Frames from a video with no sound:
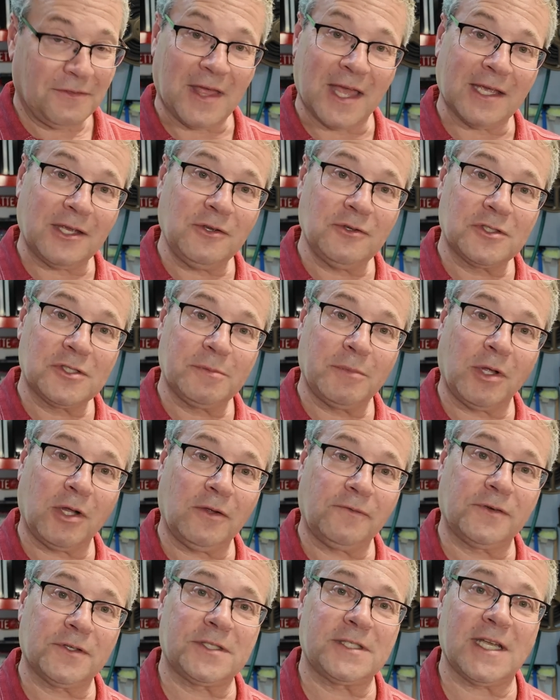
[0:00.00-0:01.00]
Thank you,
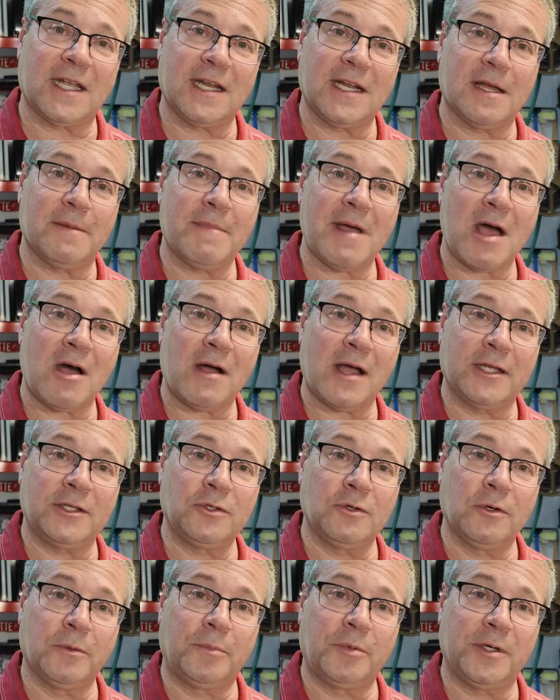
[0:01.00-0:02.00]
Smul, for sending them out. I
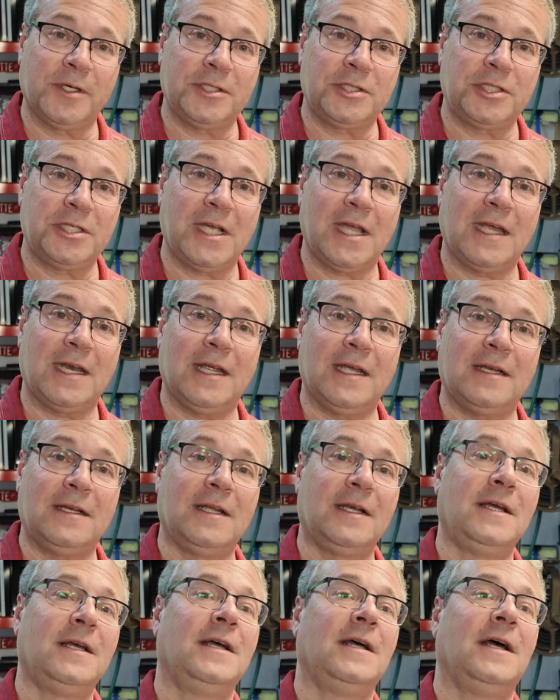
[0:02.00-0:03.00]
do appreciate it.
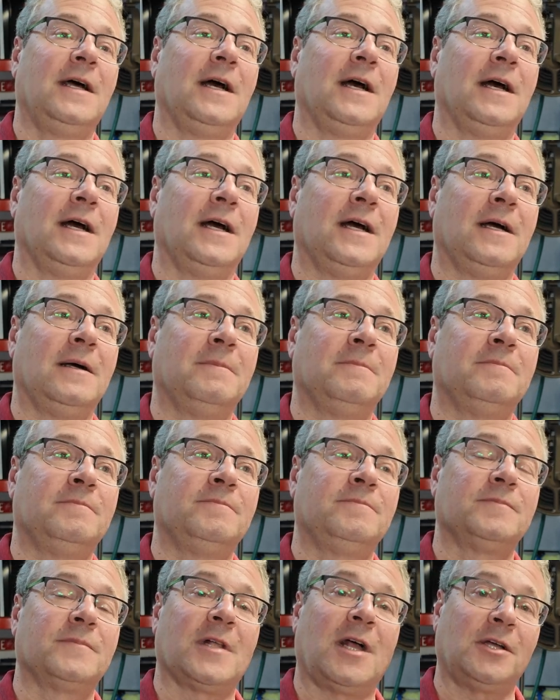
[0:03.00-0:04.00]

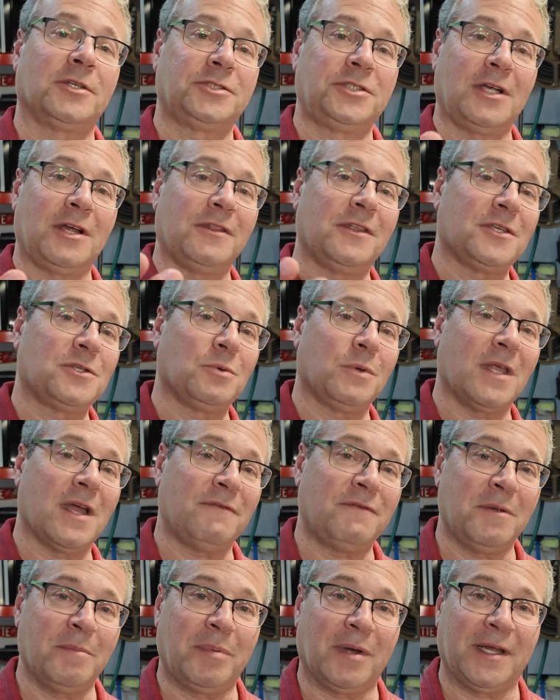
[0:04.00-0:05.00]
I'll share this with
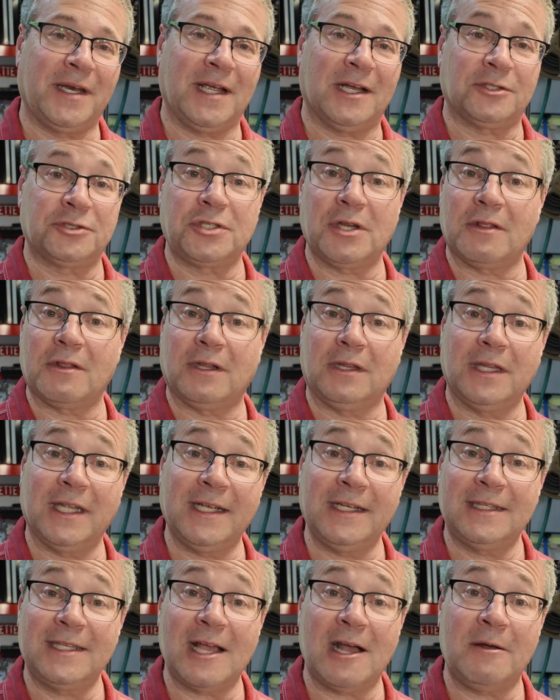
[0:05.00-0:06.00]
everybody. I'll share the
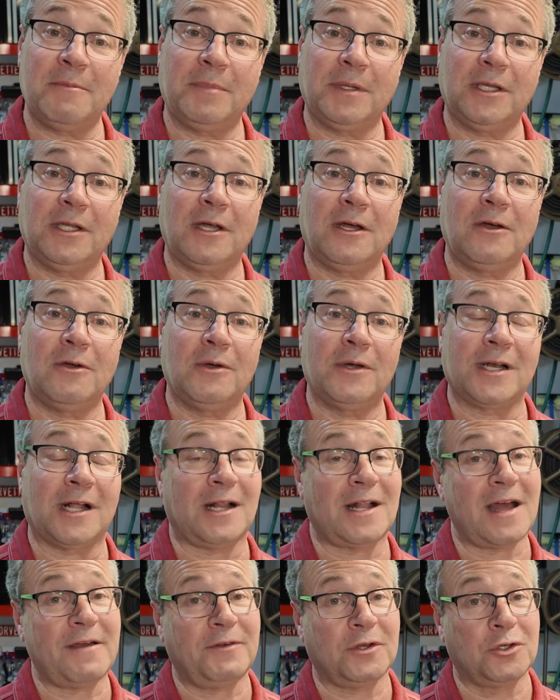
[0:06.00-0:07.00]
link down below, and
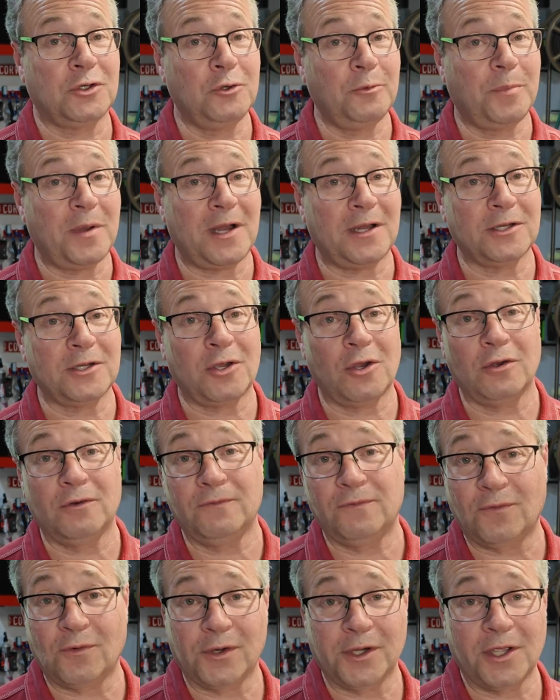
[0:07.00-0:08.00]
I'll have a coupon
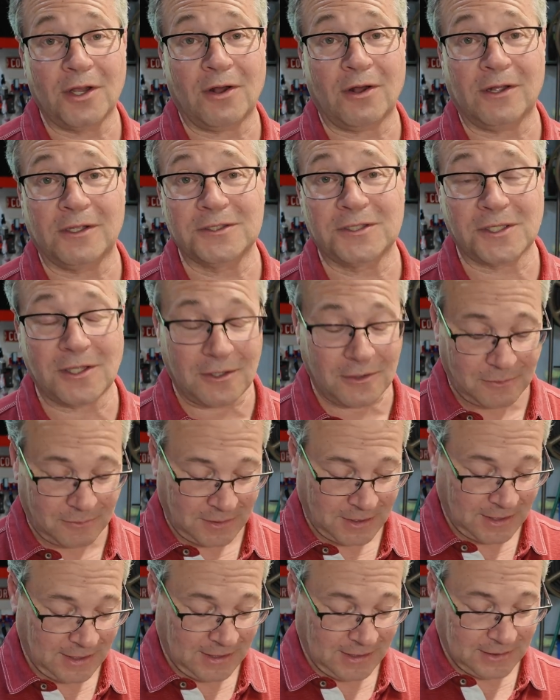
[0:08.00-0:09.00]
code for you
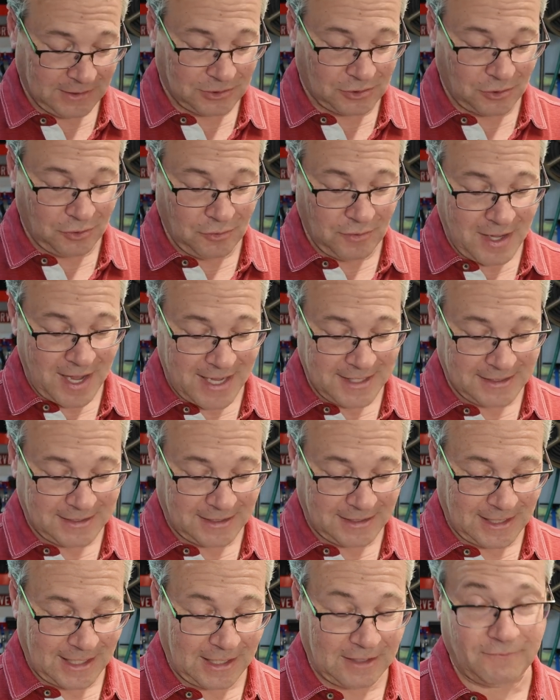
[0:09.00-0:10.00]
also, so you guys
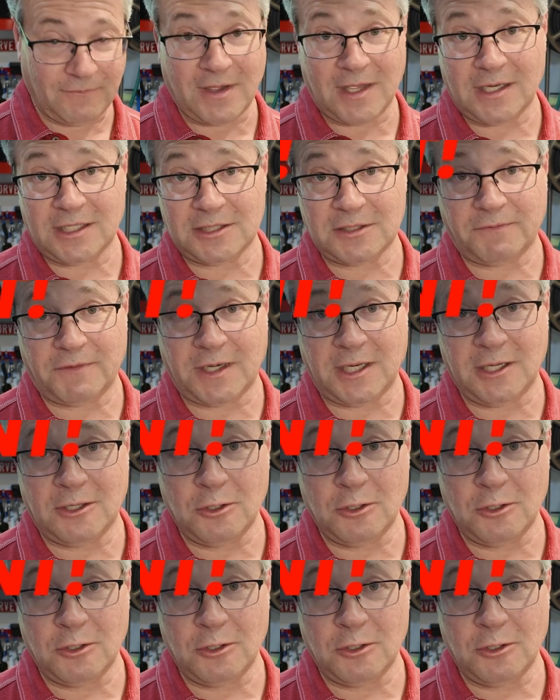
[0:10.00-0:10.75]
can take advantage of any